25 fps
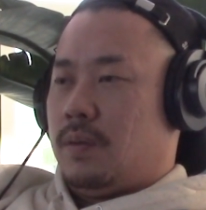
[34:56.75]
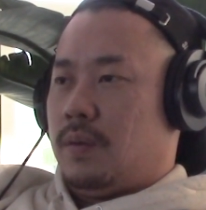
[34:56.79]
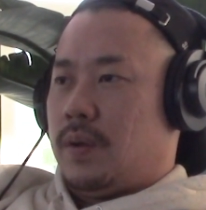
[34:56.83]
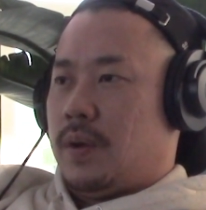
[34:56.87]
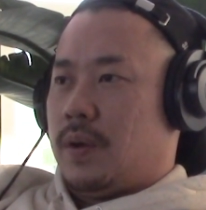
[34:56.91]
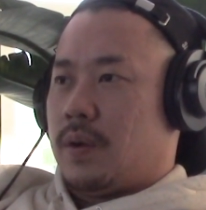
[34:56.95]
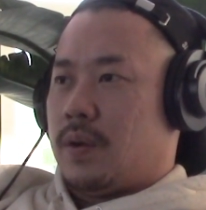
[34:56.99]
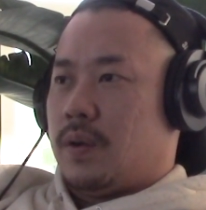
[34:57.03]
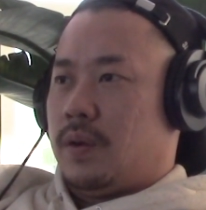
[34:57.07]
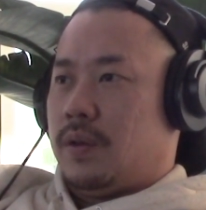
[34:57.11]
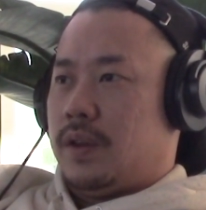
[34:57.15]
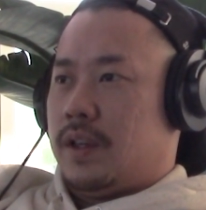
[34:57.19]

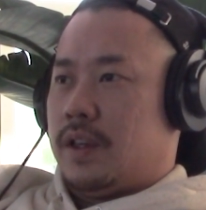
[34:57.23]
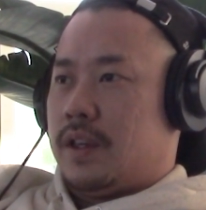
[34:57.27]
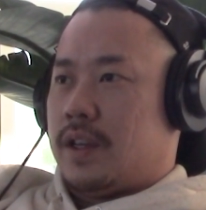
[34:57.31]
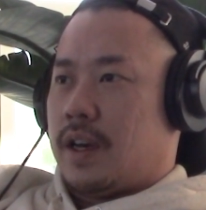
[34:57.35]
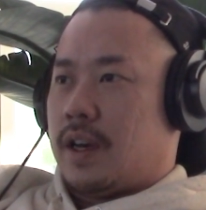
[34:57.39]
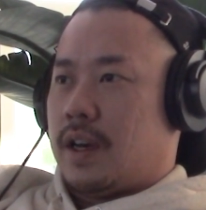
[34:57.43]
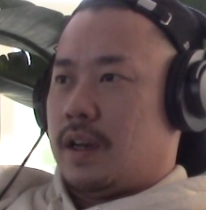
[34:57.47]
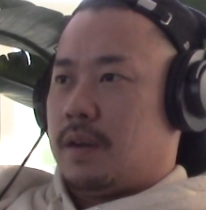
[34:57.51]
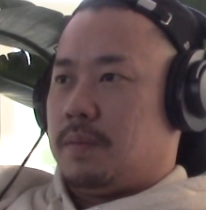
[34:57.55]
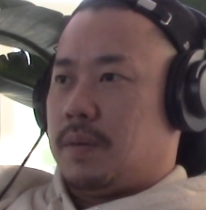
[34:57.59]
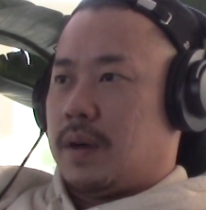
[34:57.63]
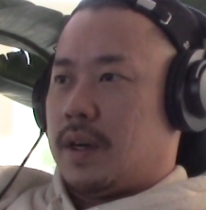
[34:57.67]
we are only
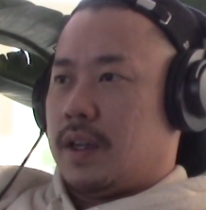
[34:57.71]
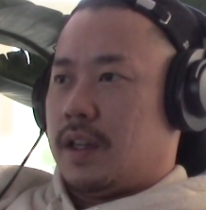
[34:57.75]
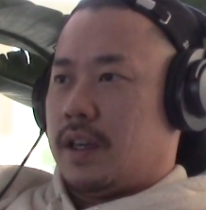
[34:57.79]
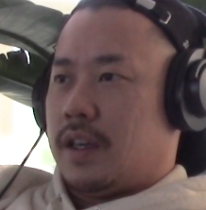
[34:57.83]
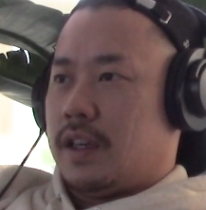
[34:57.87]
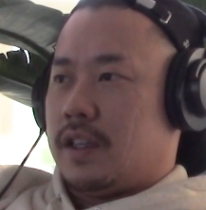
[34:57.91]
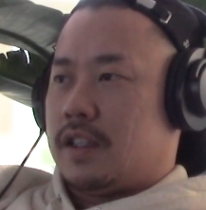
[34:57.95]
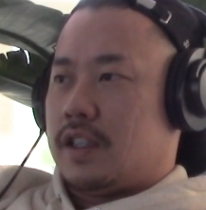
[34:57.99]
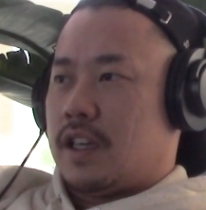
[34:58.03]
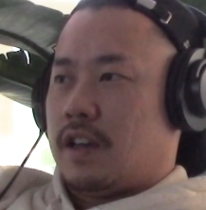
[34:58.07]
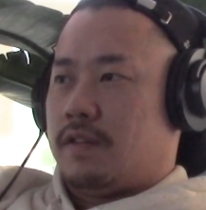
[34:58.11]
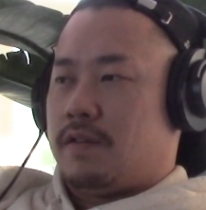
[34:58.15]
down by
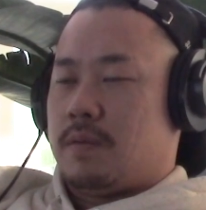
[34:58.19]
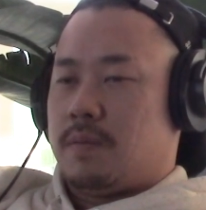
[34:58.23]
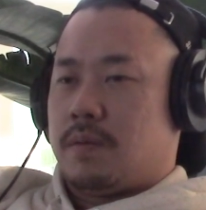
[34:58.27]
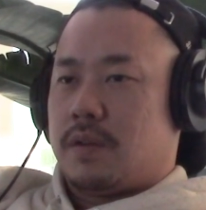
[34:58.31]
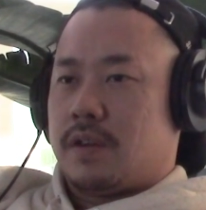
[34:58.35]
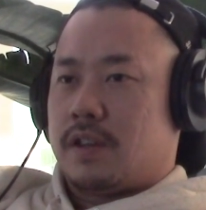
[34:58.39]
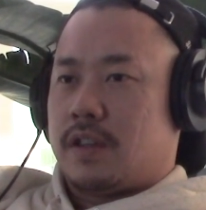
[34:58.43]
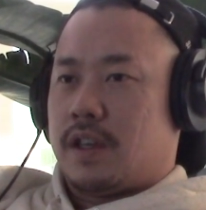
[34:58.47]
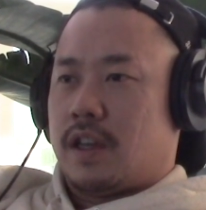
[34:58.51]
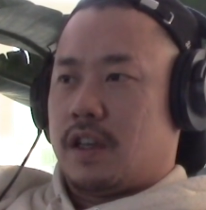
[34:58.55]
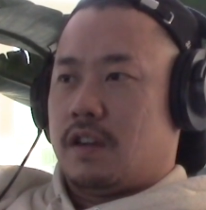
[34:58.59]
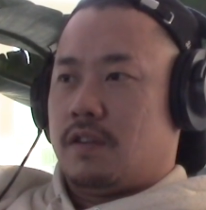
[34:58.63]
like
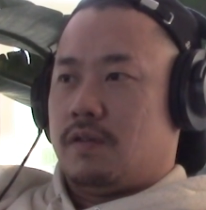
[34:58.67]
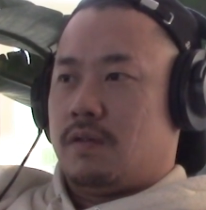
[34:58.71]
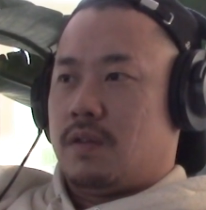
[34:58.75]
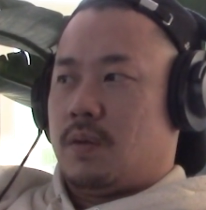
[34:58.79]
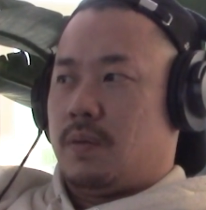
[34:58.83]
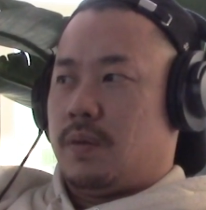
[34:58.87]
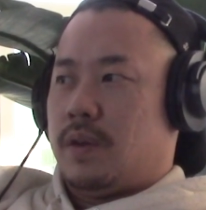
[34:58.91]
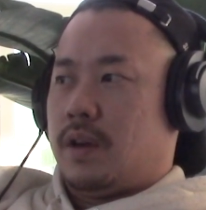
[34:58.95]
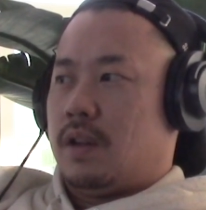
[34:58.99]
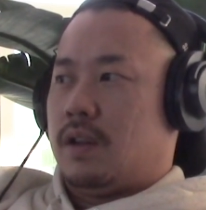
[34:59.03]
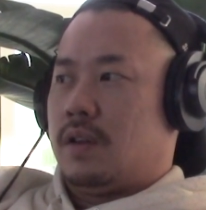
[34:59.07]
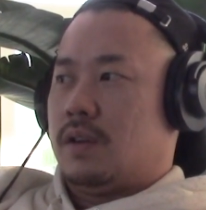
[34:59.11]
7% of
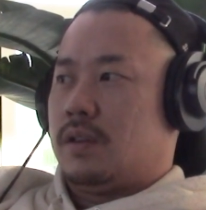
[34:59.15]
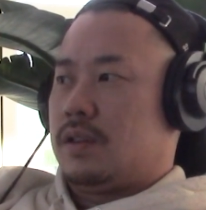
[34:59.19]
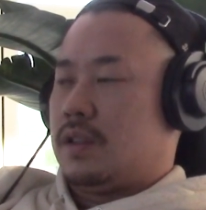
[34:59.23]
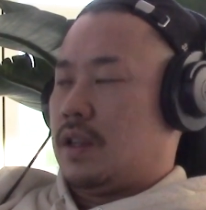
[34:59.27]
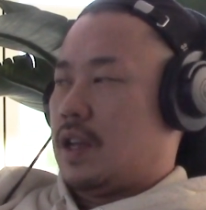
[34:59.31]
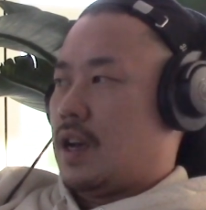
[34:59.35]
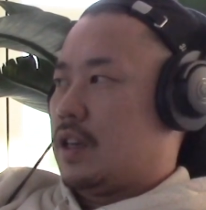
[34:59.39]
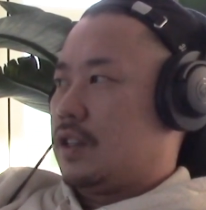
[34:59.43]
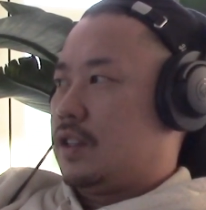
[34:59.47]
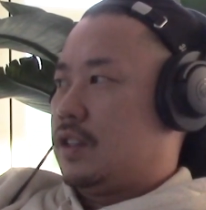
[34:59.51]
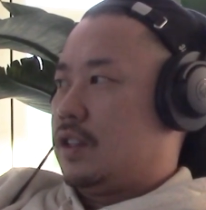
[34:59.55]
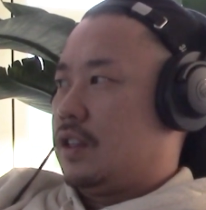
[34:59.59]
what we
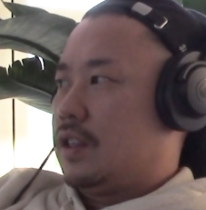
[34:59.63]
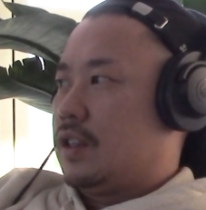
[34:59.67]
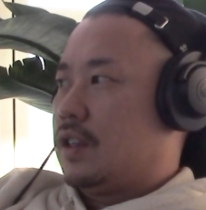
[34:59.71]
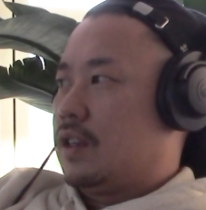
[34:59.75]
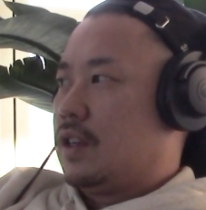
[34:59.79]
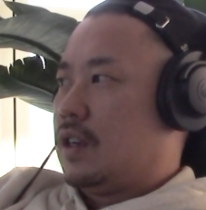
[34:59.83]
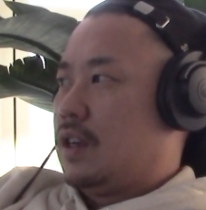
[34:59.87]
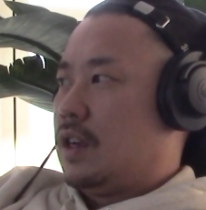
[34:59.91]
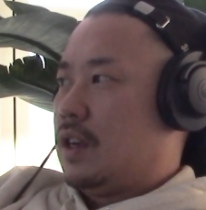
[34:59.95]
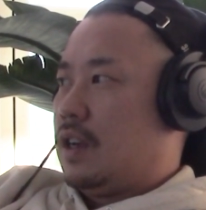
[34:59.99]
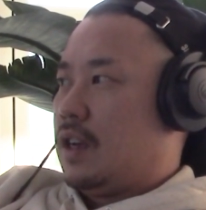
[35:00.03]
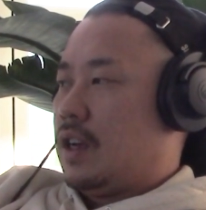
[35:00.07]
closed last
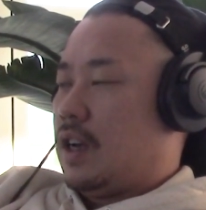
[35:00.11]
year